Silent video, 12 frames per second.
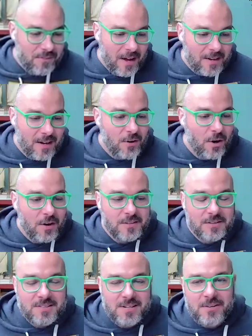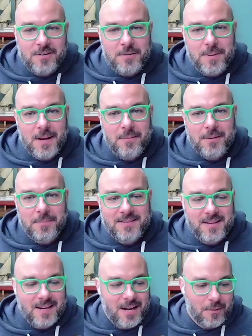it covered. Also, 7:30 p.m. on Big
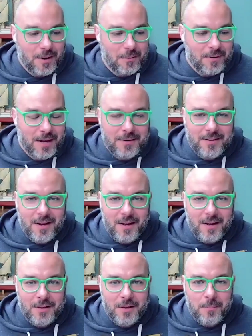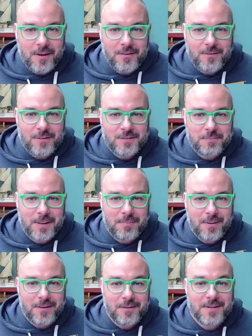Ten Network. We got Little Brother versus
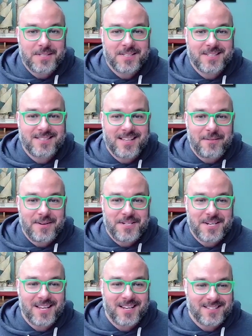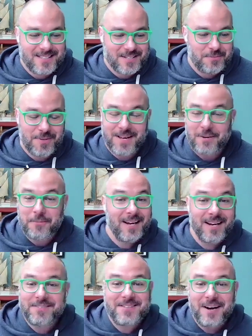Big Brother. Michigan State, Michigan is this week.
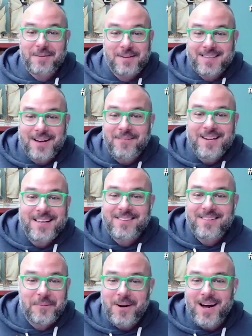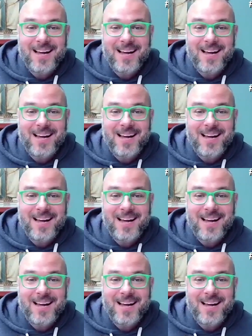We didn't talk about that one either. Why?